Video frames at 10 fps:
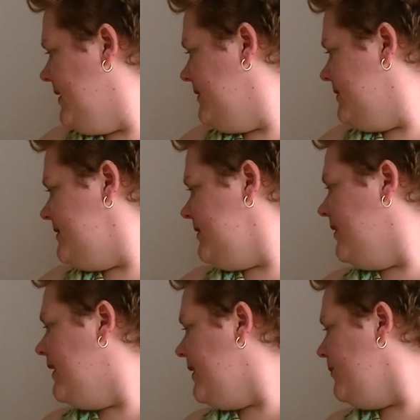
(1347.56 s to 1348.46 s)
So,
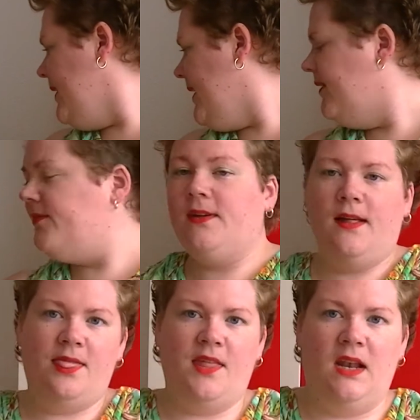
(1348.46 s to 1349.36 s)
and then we have
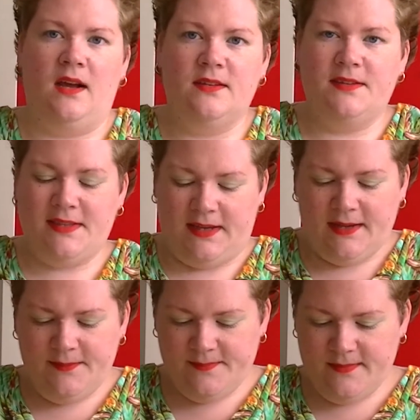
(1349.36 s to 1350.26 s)
the last
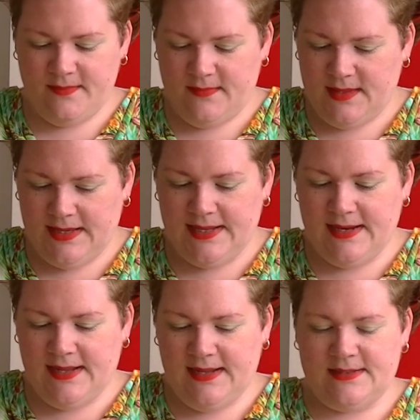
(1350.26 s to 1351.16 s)
thing. It
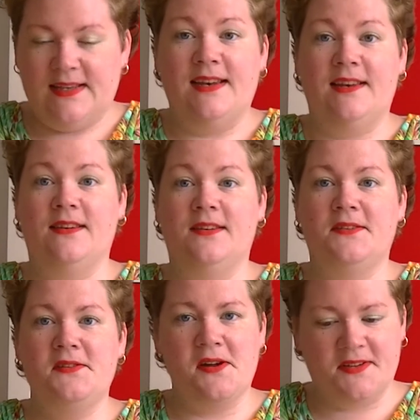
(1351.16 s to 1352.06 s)
is
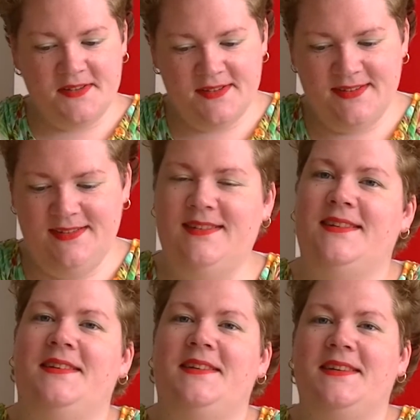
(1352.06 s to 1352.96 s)
not
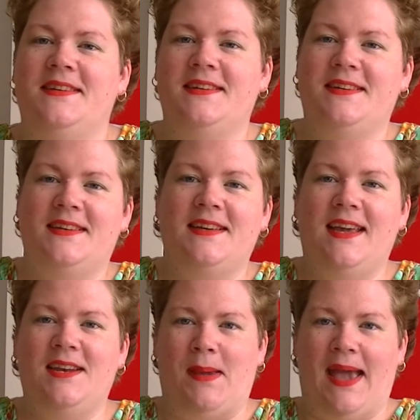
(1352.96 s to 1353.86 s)

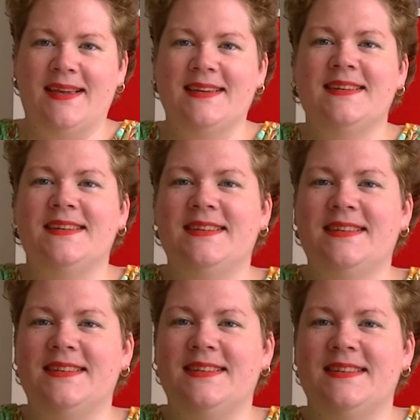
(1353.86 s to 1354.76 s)
in a bag,
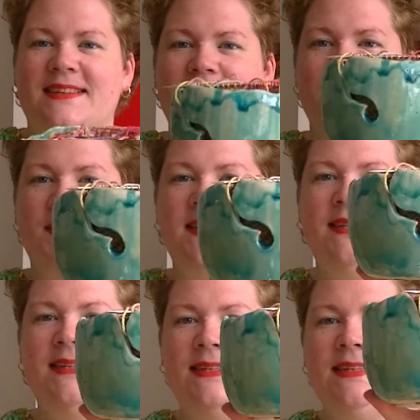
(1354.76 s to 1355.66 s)
but it
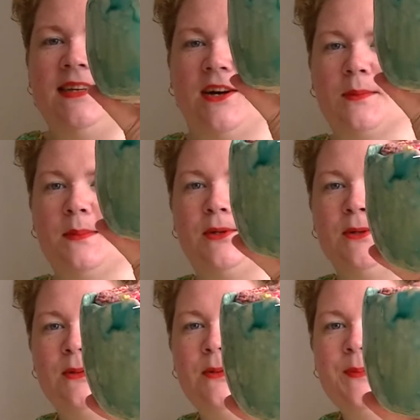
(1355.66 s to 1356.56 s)
is in a yarn
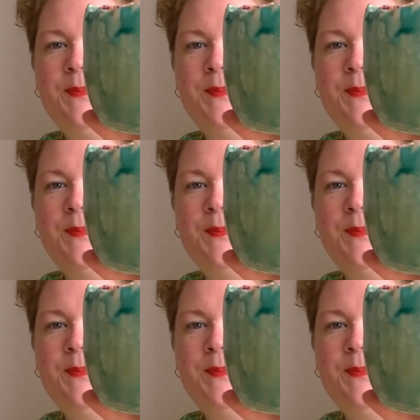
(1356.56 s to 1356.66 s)
bowl.